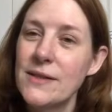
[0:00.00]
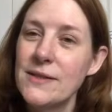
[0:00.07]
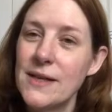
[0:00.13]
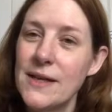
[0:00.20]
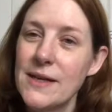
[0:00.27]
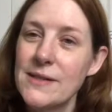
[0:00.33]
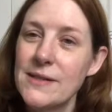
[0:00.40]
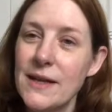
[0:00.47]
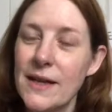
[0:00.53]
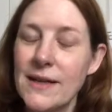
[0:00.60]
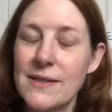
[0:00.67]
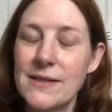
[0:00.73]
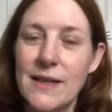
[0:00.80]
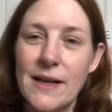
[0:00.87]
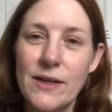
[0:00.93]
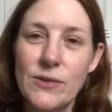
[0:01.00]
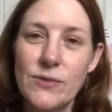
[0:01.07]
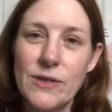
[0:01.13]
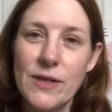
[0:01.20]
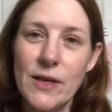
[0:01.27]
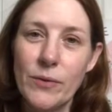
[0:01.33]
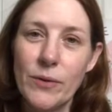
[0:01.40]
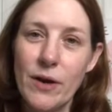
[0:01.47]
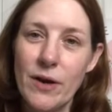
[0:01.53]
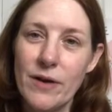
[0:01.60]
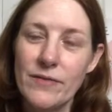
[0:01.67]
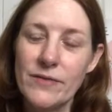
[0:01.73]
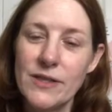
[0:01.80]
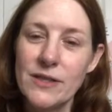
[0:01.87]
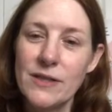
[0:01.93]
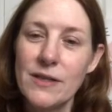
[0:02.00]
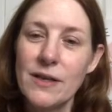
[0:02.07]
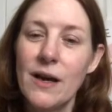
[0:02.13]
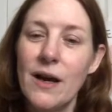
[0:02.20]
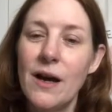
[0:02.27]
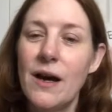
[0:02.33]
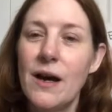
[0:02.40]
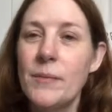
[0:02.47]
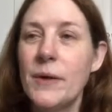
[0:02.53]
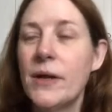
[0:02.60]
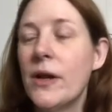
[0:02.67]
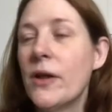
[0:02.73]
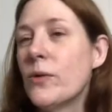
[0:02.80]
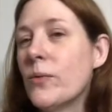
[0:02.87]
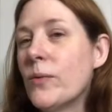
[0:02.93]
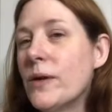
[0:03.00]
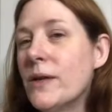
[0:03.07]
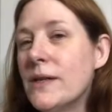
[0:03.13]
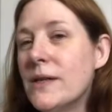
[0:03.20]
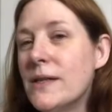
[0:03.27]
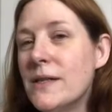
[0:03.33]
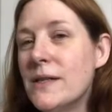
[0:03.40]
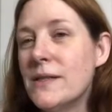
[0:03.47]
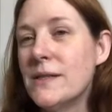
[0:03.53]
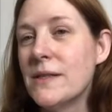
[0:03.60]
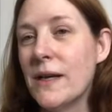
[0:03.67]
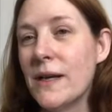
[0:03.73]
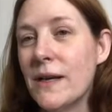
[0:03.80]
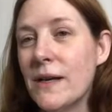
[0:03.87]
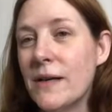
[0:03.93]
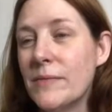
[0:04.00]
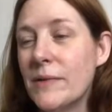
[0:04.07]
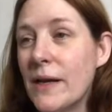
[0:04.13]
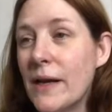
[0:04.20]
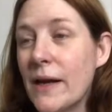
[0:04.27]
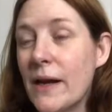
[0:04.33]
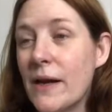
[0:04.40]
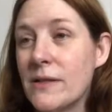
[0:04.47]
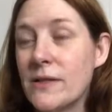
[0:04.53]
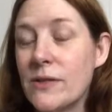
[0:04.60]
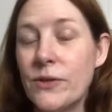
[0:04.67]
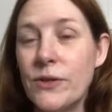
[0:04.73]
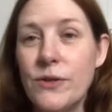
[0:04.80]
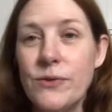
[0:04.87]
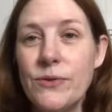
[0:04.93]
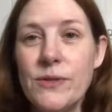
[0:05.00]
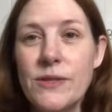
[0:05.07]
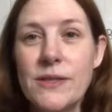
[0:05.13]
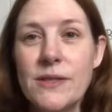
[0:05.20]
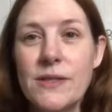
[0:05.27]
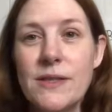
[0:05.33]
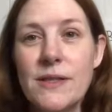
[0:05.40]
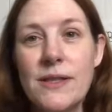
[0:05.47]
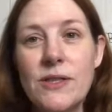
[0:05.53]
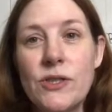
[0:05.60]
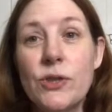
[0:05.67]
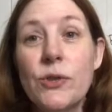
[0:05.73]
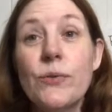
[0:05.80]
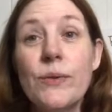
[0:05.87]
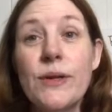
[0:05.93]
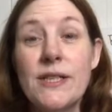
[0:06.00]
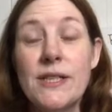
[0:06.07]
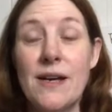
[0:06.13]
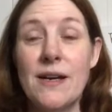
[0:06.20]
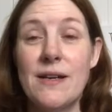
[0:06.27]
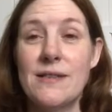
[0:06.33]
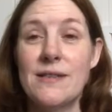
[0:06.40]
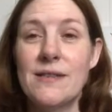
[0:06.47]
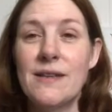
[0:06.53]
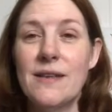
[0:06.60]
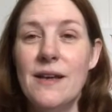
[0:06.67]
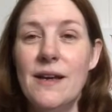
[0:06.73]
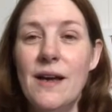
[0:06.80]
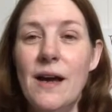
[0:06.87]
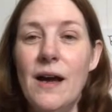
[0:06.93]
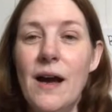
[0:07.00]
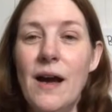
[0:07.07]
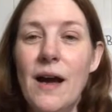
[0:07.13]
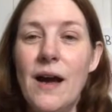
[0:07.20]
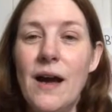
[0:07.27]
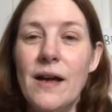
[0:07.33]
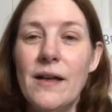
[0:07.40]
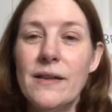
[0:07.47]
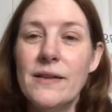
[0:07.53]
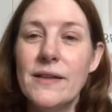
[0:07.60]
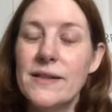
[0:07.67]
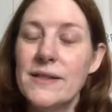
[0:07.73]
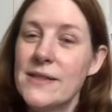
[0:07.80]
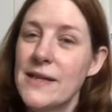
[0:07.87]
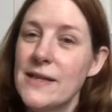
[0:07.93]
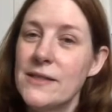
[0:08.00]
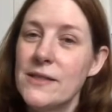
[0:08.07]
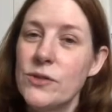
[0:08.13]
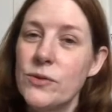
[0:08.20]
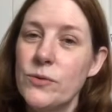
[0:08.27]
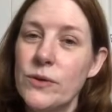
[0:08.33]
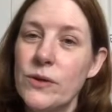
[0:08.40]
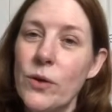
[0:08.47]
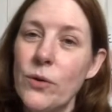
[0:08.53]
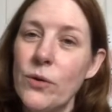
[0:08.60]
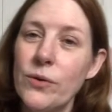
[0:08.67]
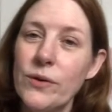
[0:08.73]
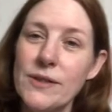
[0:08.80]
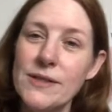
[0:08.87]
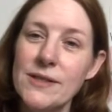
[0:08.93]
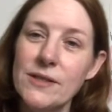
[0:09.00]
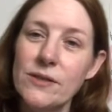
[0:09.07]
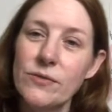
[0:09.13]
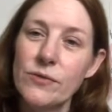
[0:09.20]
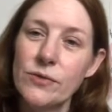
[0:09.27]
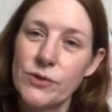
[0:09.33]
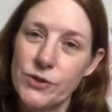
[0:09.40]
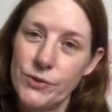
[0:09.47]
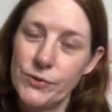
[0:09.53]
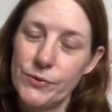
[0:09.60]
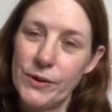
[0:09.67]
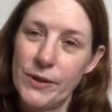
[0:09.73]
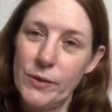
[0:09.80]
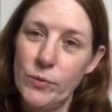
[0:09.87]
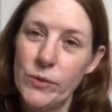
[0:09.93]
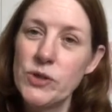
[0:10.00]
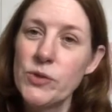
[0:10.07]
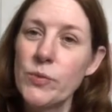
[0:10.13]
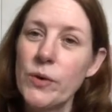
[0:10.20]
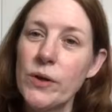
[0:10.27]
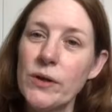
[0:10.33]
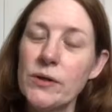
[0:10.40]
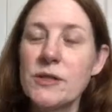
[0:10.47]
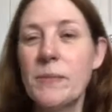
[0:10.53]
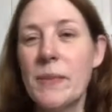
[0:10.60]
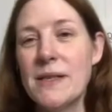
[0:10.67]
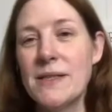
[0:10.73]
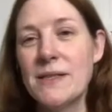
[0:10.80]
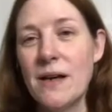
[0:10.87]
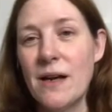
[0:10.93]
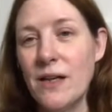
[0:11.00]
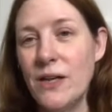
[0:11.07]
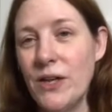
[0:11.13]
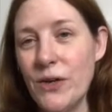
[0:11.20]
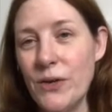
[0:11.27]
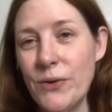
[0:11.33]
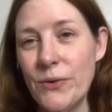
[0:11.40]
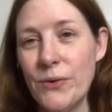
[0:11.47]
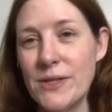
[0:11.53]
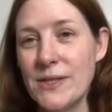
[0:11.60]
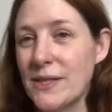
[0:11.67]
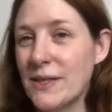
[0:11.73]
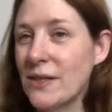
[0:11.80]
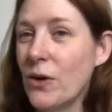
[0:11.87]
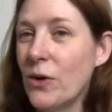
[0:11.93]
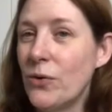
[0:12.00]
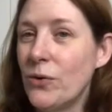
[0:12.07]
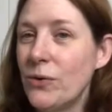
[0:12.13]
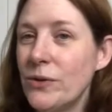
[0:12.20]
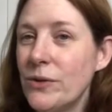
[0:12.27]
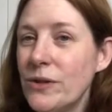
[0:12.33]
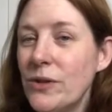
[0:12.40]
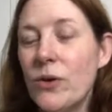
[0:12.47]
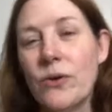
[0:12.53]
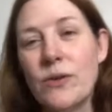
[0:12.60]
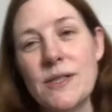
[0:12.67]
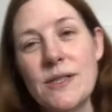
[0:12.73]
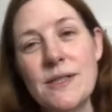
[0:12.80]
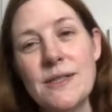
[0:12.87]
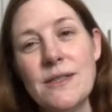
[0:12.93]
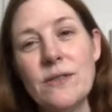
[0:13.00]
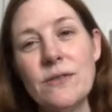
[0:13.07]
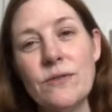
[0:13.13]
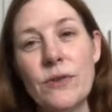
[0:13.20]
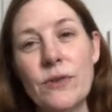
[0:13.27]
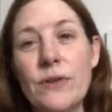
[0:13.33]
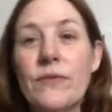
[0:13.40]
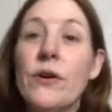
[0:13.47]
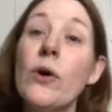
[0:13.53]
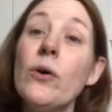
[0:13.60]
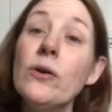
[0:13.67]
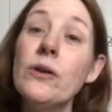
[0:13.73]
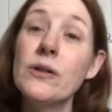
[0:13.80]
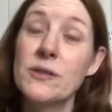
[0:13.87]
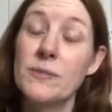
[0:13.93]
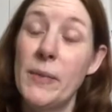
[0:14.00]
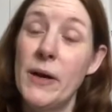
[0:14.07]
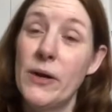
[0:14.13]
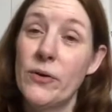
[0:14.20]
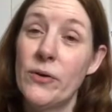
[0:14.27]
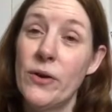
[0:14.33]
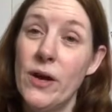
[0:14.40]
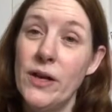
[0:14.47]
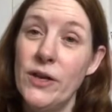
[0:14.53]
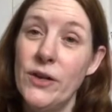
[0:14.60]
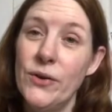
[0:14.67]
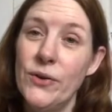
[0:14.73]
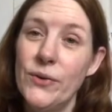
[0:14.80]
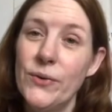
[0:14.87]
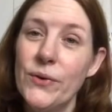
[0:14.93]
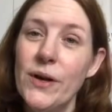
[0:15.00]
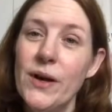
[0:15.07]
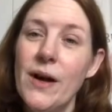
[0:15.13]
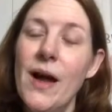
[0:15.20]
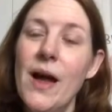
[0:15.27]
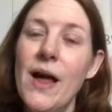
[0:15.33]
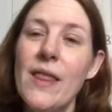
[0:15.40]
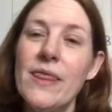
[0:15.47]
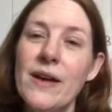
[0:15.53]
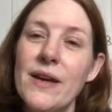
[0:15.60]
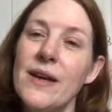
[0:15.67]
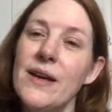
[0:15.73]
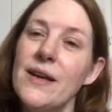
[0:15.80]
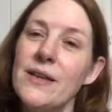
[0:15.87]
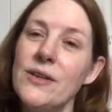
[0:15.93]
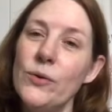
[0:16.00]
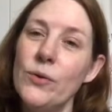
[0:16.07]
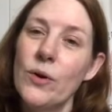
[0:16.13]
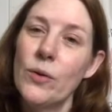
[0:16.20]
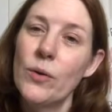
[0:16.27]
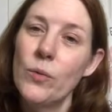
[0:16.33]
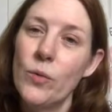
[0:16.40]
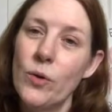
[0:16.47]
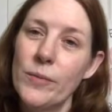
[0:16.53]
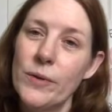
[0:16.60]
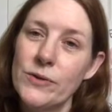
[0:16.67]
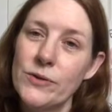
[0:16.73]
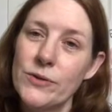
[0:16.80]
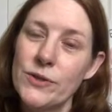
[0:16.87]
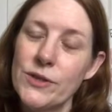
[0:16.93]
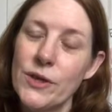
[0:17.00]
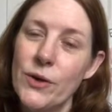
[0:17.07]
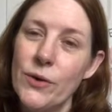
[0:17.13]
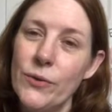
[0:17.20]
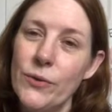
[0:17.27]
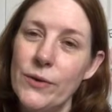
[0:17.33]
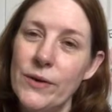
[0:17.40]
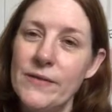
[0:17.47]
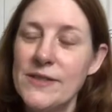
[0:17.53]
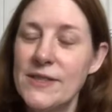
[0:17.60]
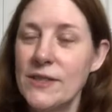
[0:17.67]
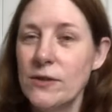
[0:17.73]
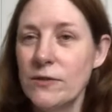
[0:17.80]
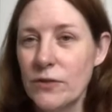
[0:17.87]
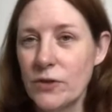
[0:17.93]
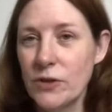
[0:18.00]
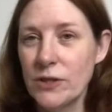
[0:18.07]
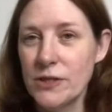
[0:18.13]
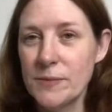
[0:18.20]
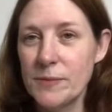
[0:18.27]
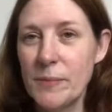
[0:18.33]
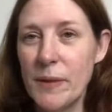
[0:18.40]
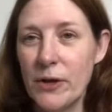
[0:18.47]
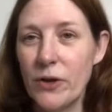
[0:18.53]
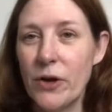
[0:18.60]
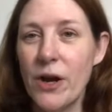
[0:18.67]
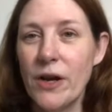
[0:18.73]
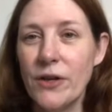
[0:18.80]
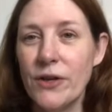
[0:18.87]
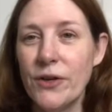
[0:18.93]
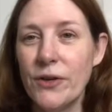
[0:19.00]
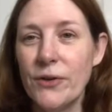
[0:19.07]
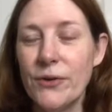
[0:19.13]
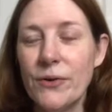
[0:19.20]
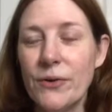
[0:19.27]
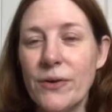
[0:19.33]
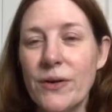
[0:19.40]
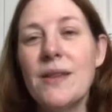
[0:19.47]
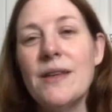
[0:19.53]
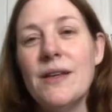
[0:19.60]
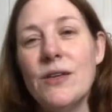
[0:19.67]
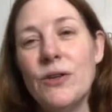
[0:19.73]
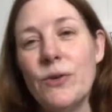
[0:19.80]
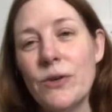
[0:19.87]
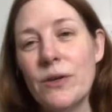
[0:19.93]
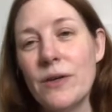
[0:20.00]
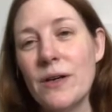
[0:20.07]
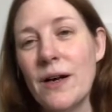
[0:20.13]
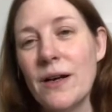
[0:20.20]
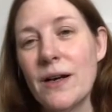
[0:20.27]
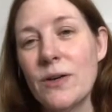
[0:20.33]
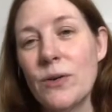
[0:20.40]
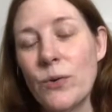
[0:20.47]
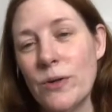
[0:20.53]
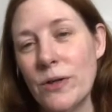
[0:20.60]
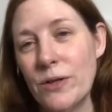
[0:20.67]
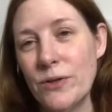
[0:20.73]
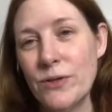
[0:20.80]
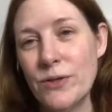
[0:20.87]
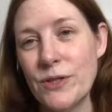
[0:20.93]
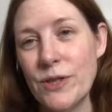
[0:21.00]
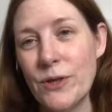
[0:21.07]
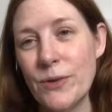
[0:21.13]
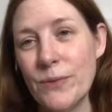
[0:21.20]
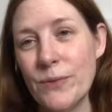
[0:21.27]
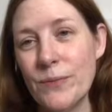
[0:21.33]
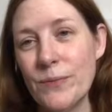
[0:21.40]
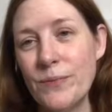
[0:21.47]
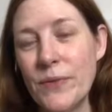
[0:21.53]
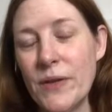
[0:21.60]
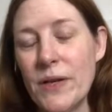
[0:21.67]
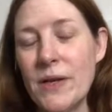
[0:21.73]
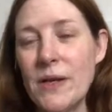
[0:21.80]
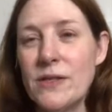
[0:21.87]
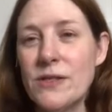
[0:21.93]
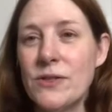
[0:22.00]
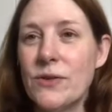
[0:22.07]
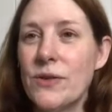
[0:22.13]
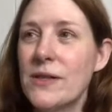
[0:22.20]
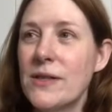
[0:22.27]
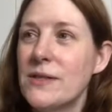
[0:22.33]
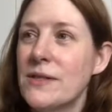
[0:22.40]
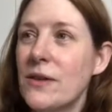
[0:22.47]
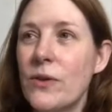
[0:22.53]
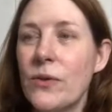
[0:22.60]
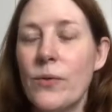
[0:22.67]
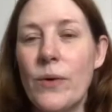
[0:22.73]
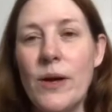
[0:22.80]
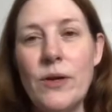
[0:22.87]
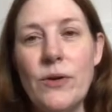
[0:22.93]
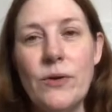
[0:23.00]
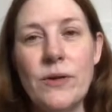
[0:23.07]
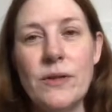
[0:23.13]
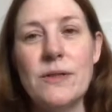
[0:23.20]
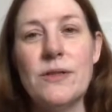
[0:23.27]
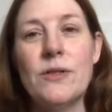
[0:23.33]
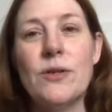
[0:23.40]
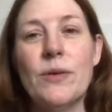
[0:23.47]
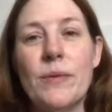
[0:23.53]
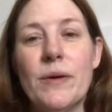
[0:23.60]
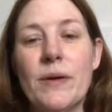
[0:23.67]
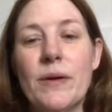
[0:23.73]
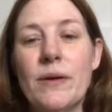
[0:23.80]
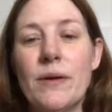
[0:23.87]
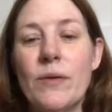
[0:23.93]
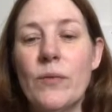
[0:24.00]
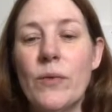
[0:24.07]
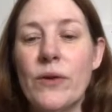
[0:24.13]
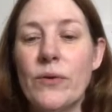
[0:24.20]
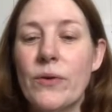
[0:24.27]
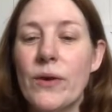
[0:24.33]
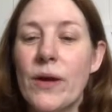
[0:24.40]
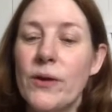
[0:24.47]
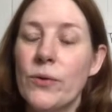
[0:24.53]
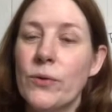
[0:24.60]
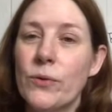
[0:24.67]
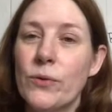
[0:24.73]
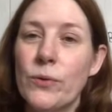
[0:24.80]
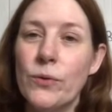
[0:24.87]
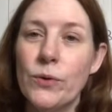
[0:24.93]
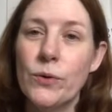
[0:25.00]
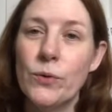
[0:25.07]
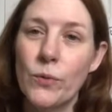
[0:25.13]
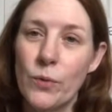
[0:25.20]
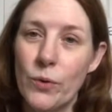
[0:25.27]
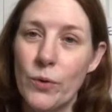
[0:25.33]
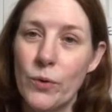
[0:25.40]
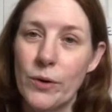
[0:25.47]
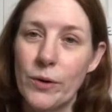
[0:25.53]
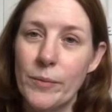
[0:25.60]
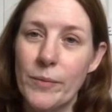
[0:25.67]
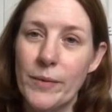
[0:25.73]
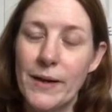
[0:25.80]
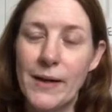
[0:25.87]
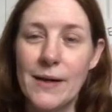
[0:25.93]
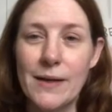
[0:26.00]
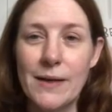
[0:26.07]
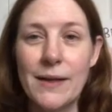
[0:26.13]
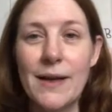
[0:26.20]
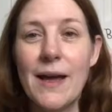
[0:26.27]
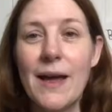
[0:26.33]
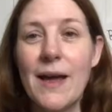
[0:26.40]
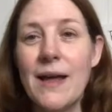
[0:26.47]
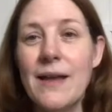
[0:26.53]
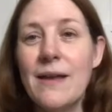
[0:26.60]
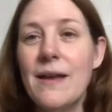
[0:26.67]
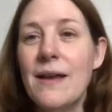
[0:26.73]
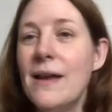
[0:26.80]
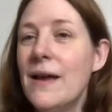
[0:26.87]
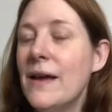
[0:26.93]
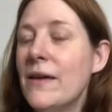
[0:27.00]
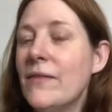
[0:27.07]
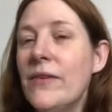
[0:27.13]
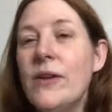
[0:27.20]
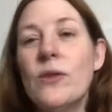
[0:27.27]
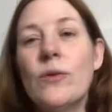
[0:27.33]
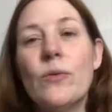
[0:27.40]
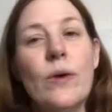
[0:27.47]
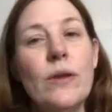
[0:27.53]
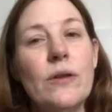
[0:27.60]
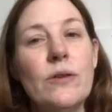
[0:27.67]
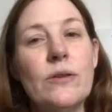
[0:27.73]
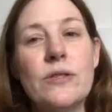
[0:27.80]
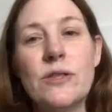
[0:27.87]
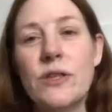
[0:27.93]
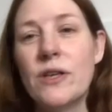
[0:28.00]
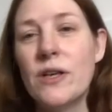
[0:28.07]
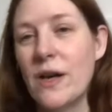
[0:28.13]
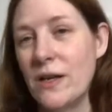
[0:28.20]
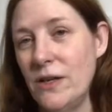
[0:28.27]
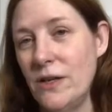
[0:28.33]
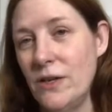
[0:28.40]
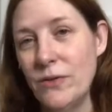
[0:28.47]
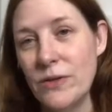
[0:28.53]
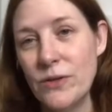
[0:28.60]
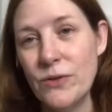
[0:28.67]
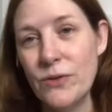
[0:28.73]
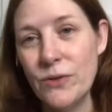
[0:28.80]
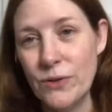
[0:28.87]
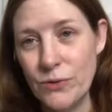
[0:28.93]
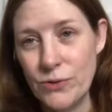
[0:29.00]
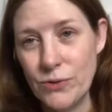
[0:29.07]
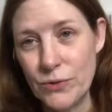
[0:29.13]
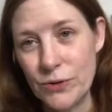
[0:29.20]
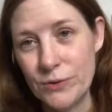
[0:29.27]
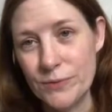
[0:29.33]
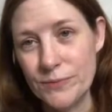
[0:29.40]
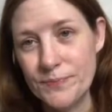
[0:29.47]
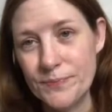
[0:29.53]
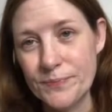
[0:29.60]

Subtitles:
test. Like I said, I use that one often. Another one is that I also use is the jewelry test. This has to do with gold and silver jewelry. Which one looks best on you? Is it gold or is it silver? If gold looks better on you, then you are a warm undertone. If silver looks better on you, then you're a cool undertone. So that's another way you can determine whether or not you are cool or warm. And again, if either one looks good on you, then you're neutral.